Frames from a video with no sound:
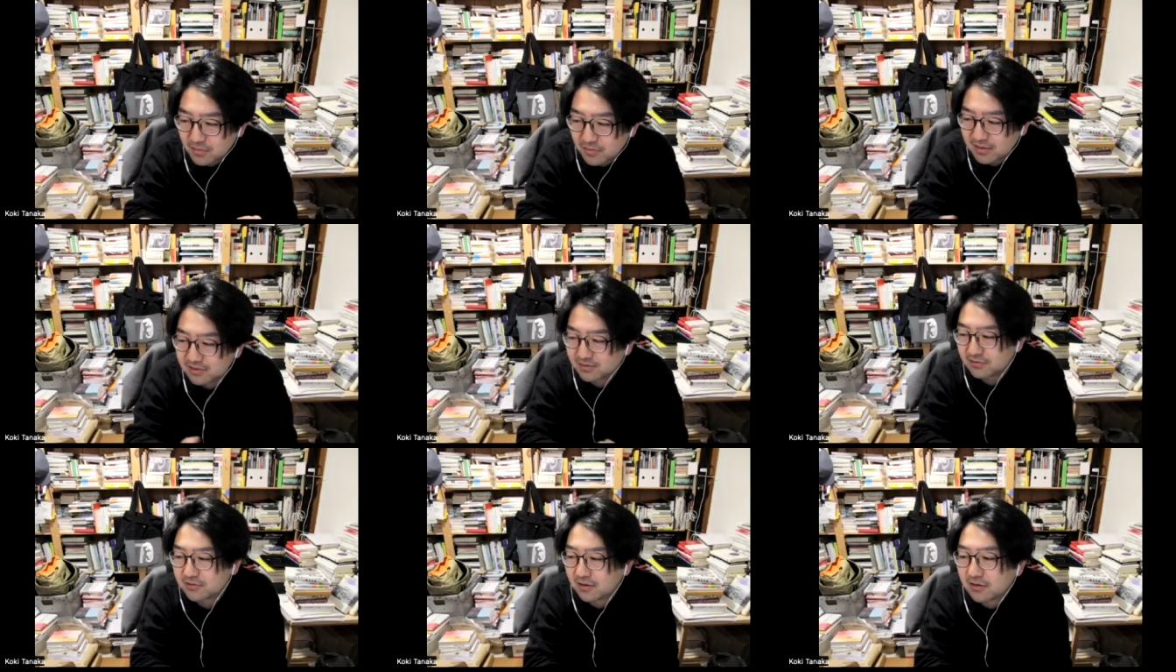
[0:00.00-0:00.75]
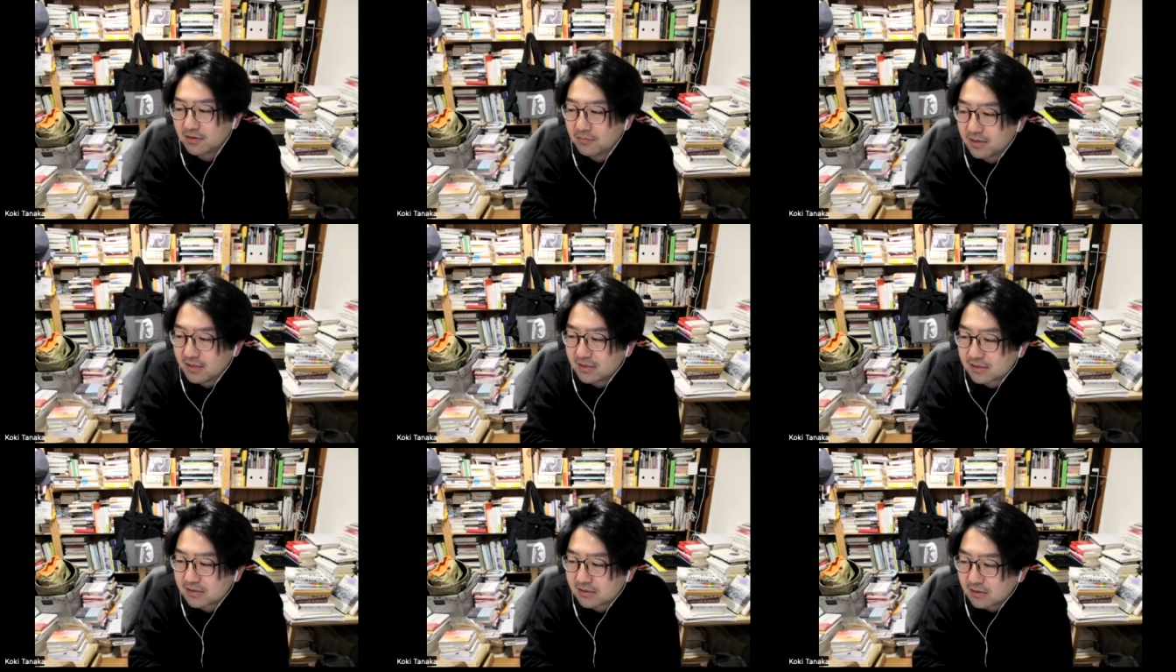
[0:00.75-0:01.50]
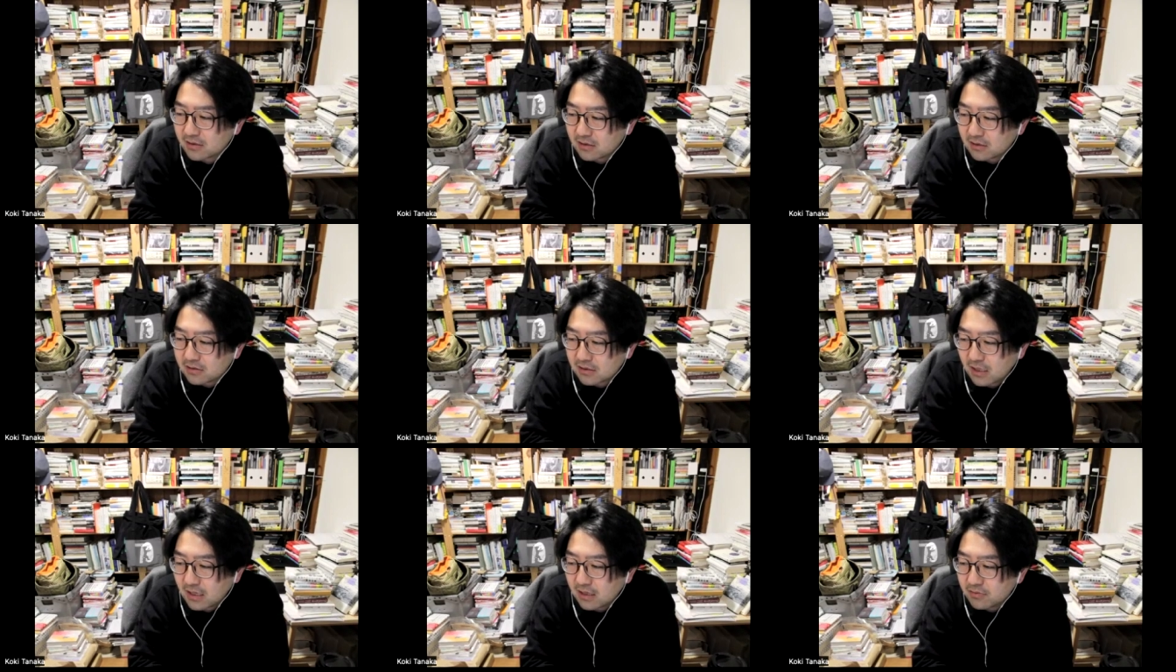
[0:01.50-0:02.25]
minutes to 30 minutes
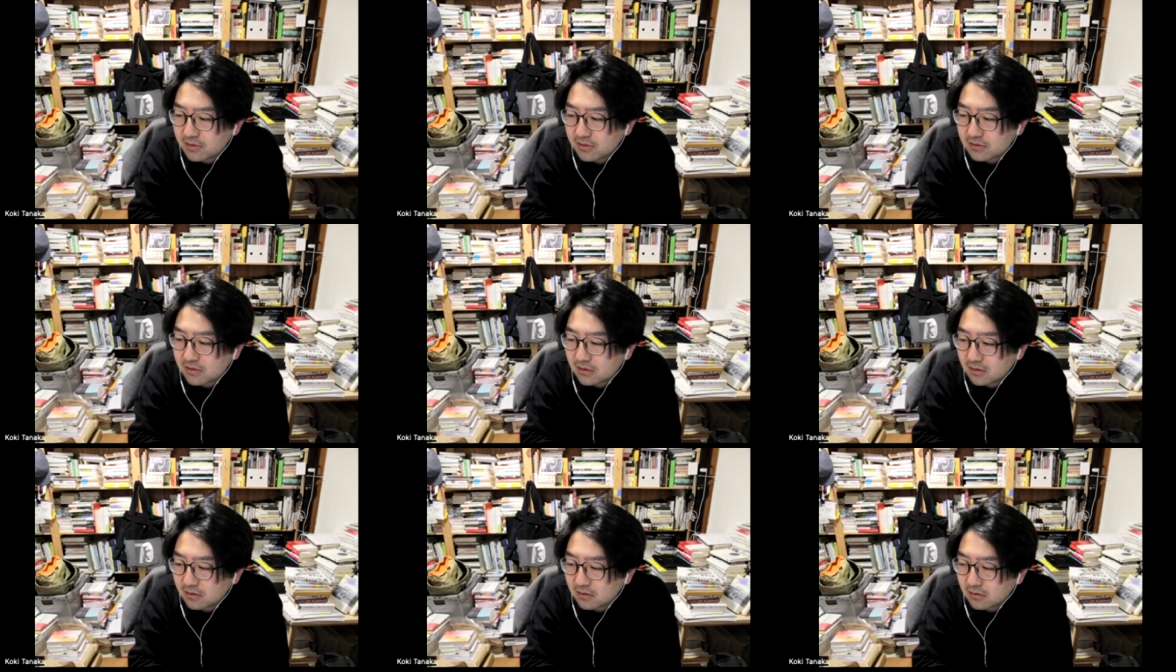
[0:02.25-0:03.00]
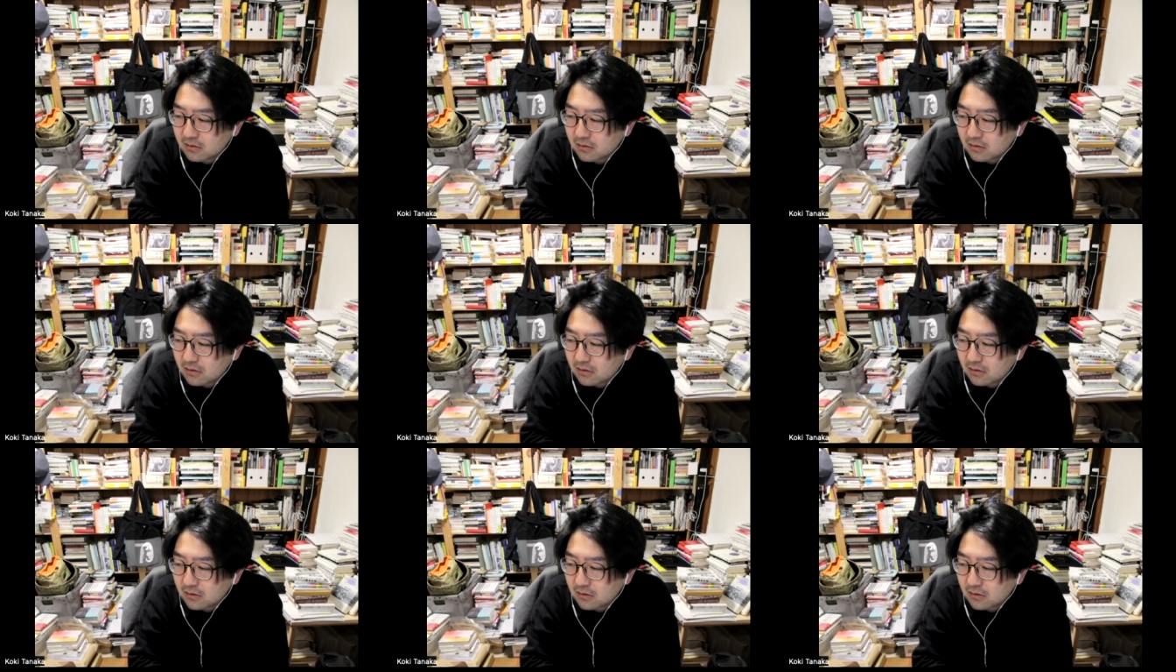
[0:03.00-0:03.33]
time is the